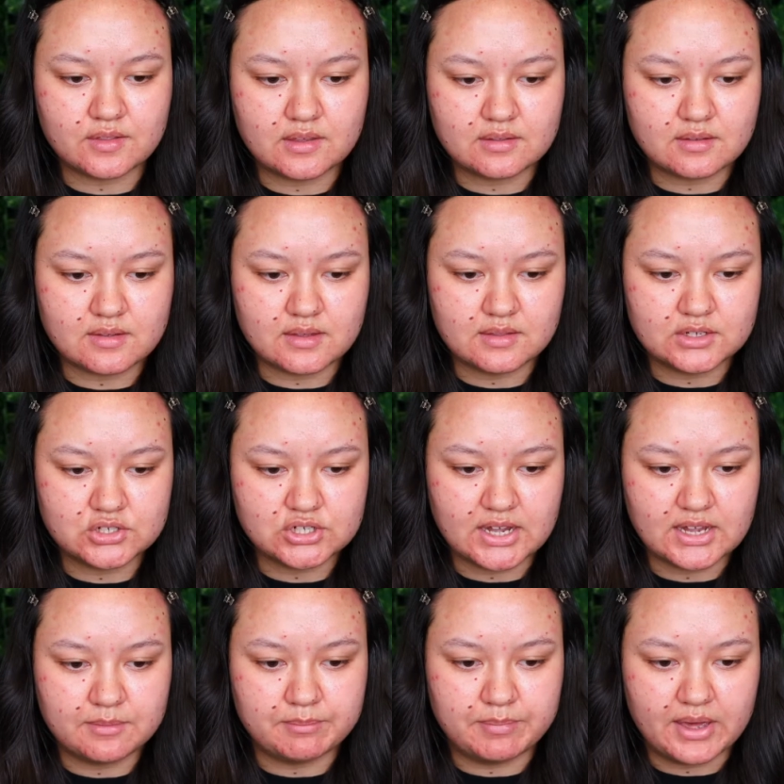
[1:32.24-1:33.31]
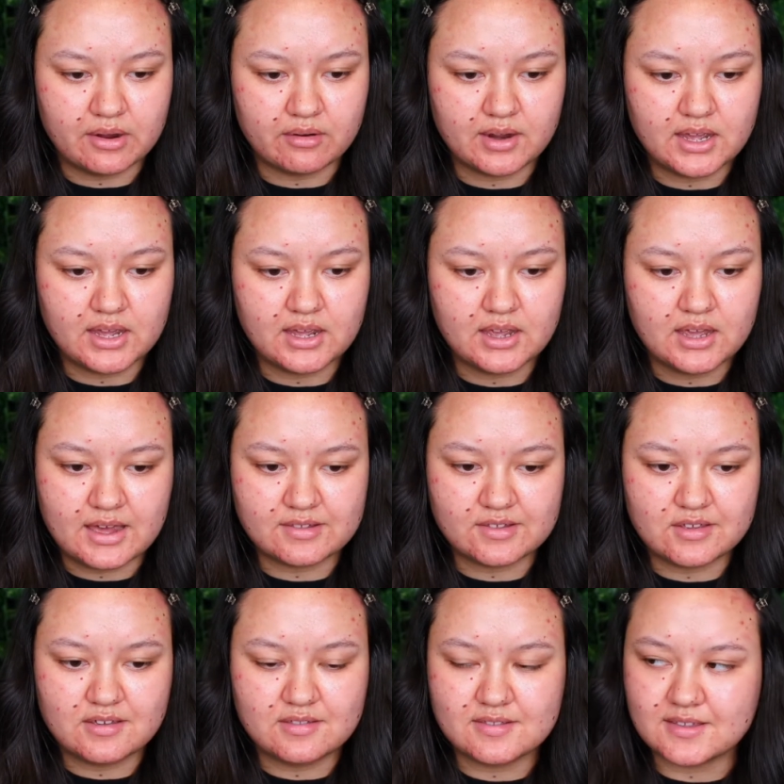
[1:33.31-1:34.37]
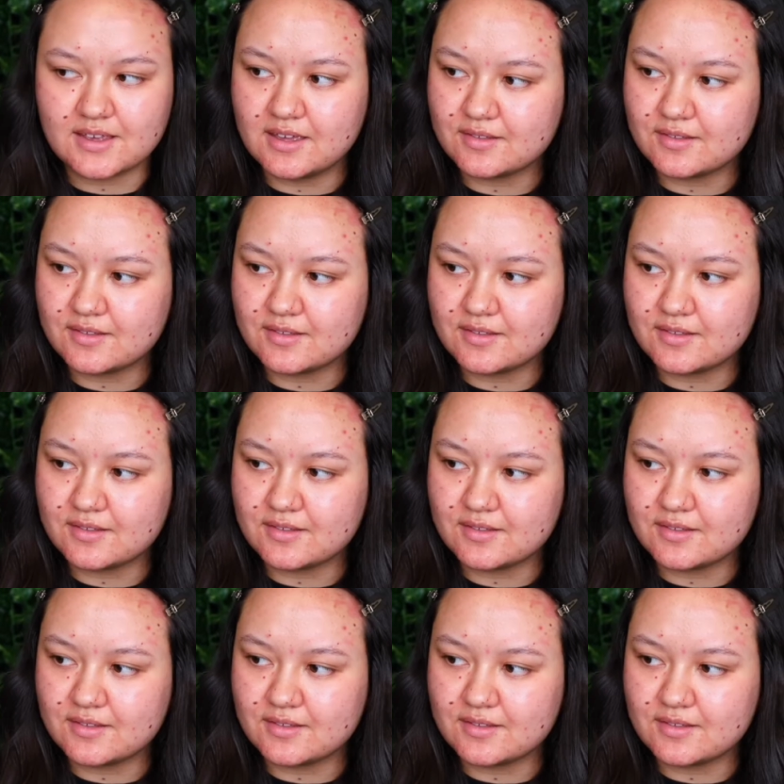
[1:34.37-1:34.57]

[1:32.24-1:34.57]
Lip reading: this is in the shade Berry. As you can see,